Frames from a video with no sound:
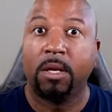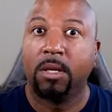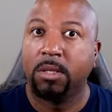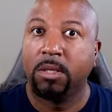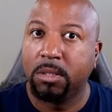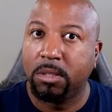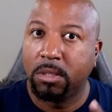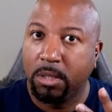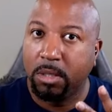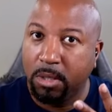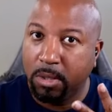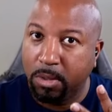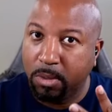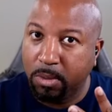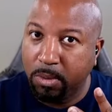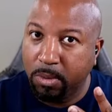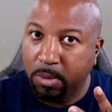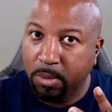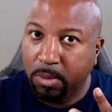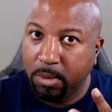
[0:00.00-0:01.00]

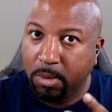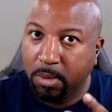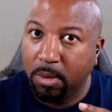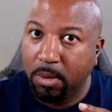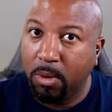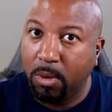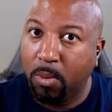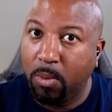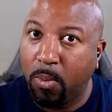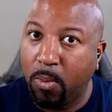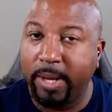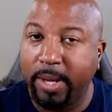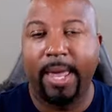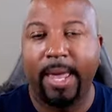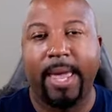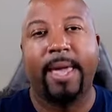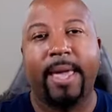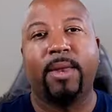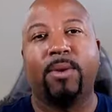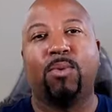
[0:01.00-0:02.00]
2, 1,
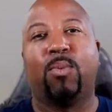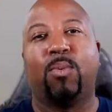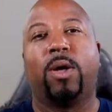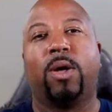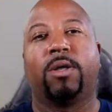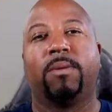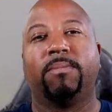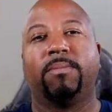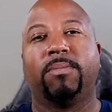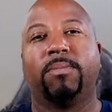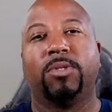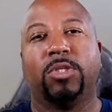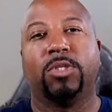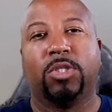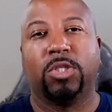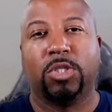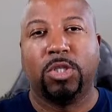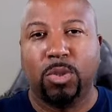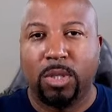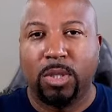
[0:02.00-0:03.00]
and welcome
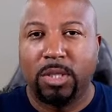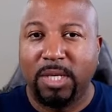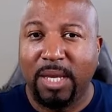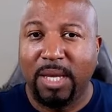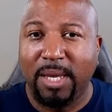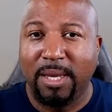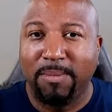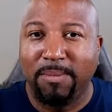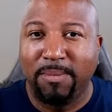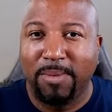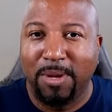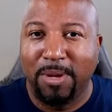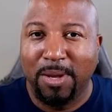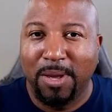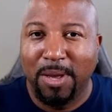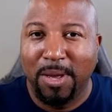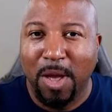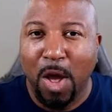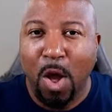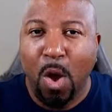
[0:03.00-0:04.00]
to the team.
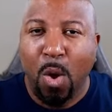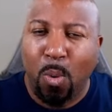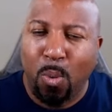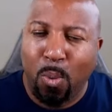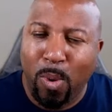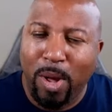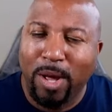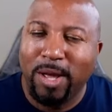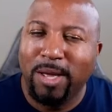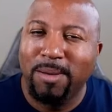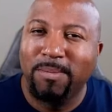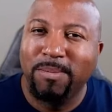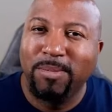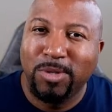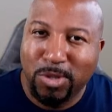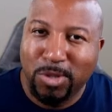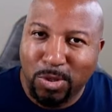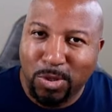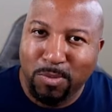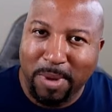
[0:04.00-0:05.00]
Welcome
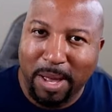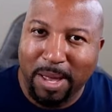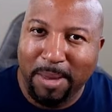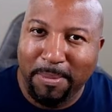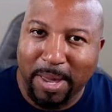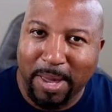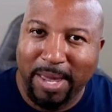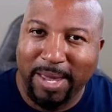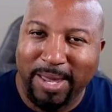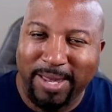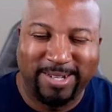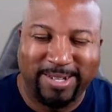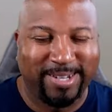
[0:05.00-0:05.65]
to my page.